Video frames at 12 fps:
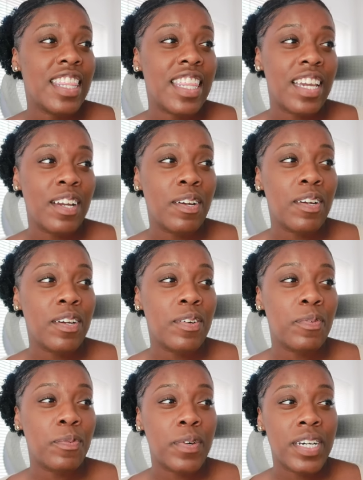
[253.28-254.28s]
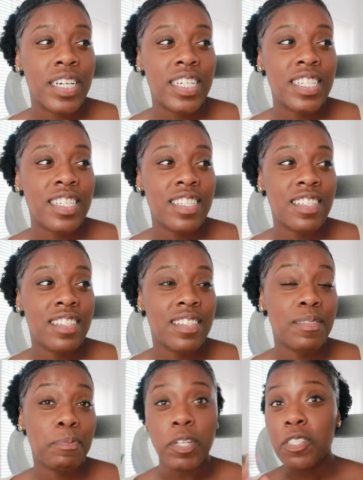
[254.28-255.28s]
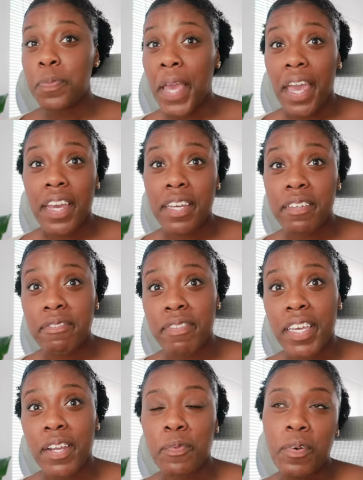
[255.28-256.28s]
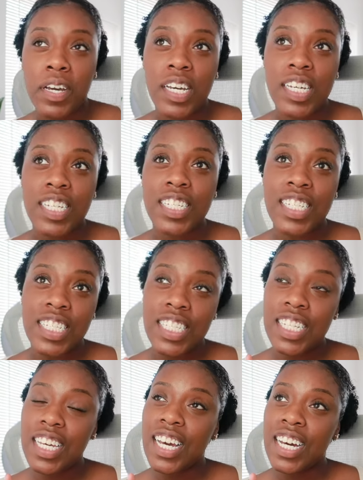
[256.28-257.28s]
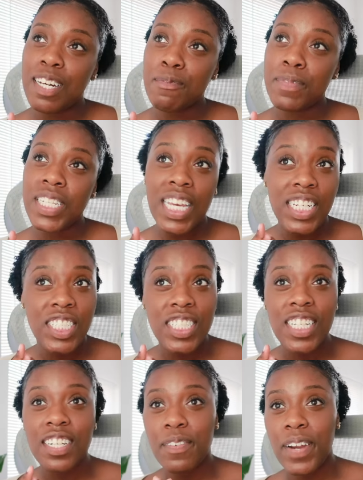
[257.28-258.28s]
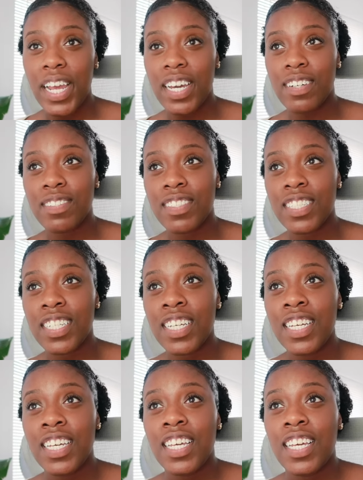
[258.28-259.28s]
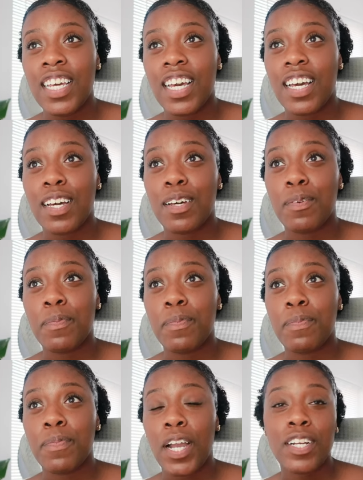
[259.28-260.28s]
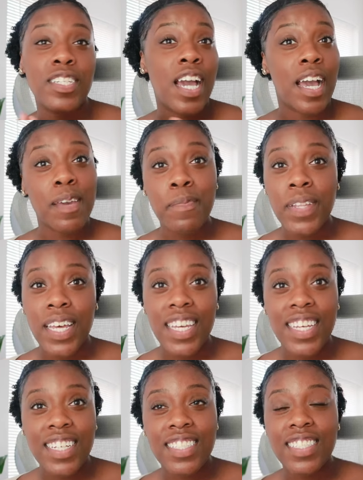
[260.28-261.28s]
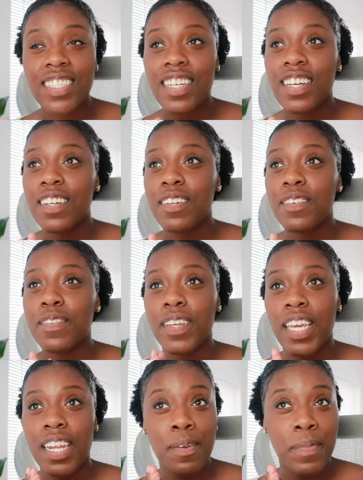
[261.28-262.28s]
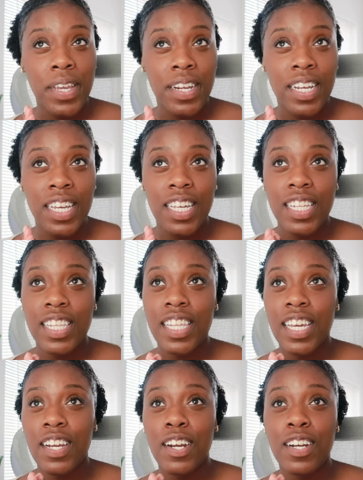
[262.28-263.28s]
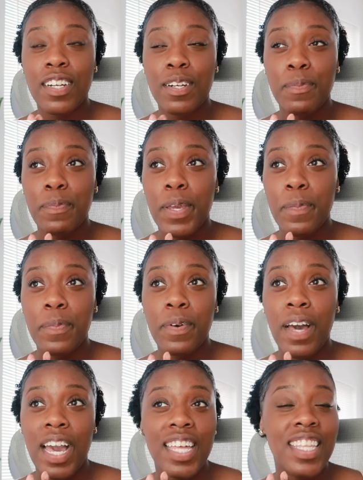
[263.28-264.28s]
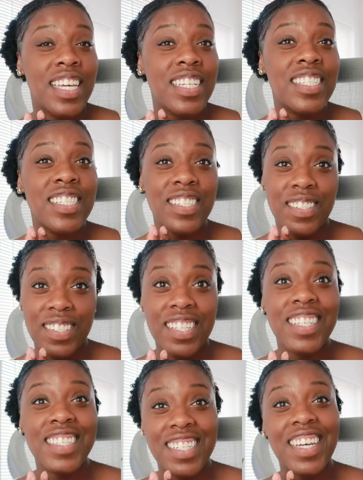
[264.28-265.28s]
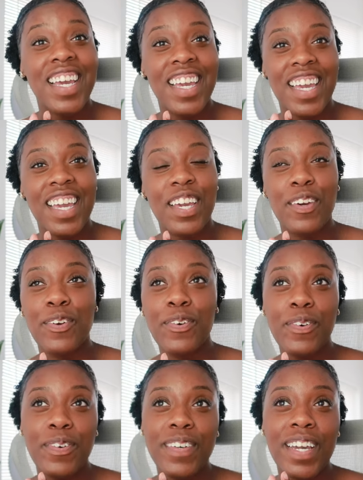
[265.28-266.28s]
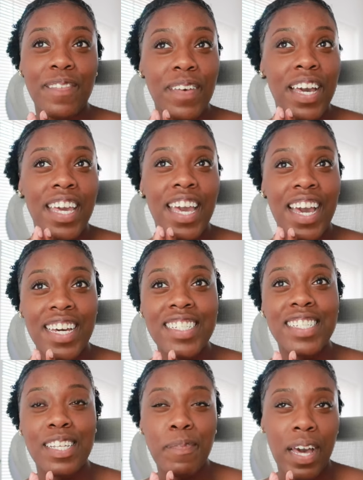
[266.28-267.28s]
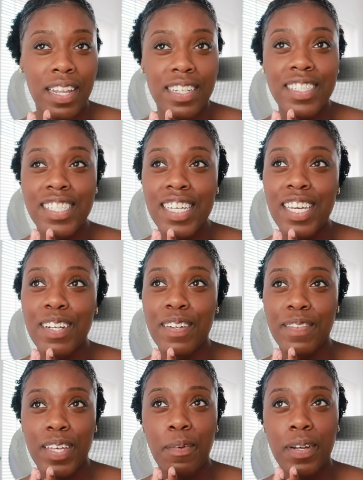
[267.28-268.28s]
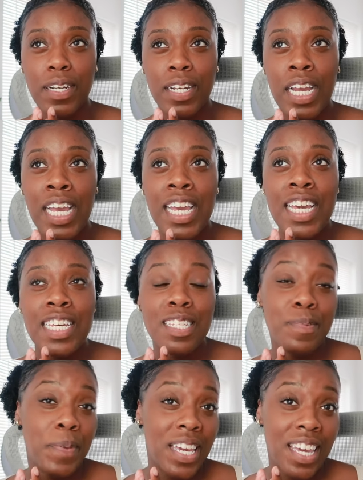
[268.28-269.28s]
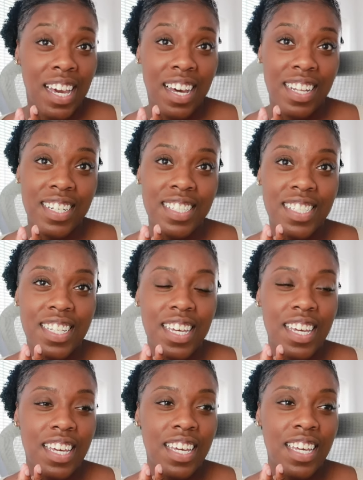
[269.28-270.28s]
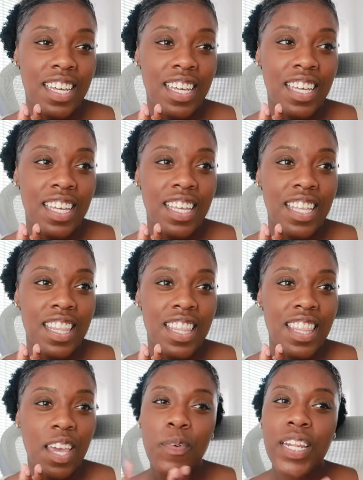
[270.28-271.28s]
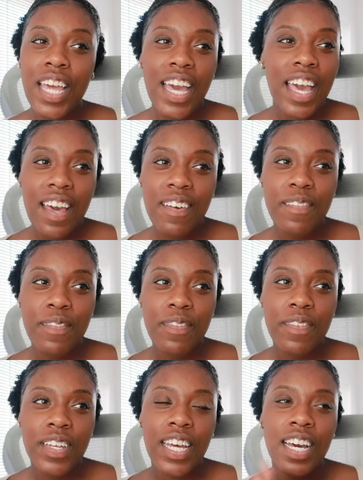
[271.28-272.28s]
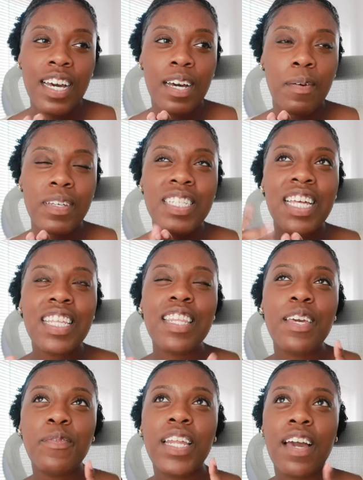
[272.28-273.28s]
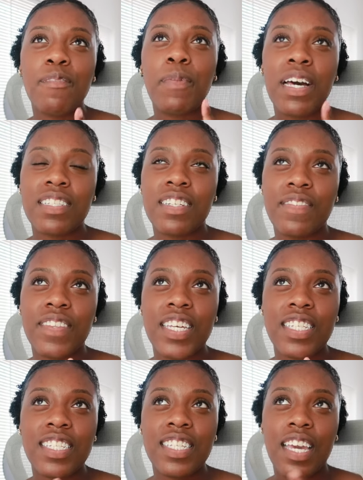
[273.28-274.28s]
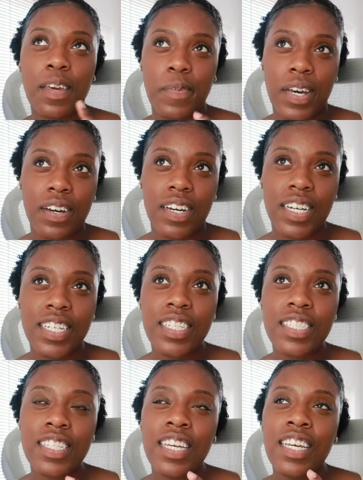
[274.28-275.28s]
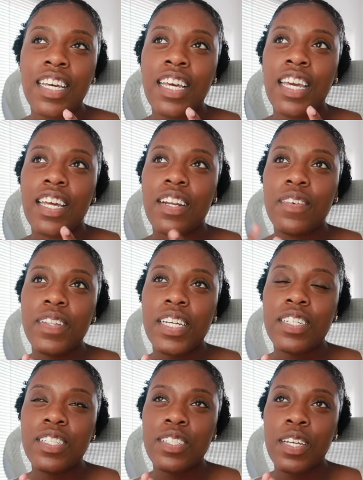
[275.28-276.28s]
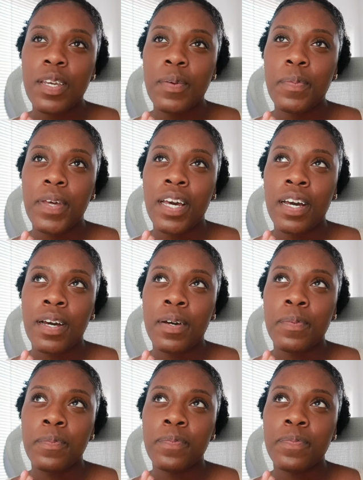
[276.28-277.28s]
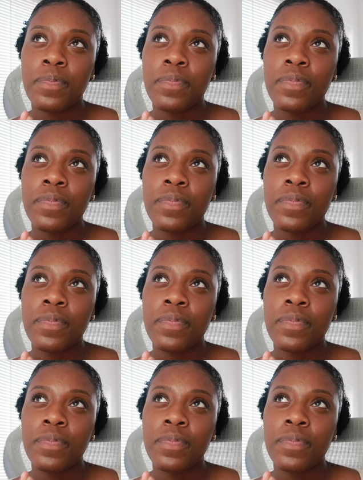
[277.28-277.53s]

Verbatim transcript: There was pushback. There was um, tension around um, our timeline of getting married. There are people I think still to this day who, if I asked them honestly or if they were speaking honestly, they would not have, uh, it's not that they wouldn't have positive things to say about us in our relationship. Um,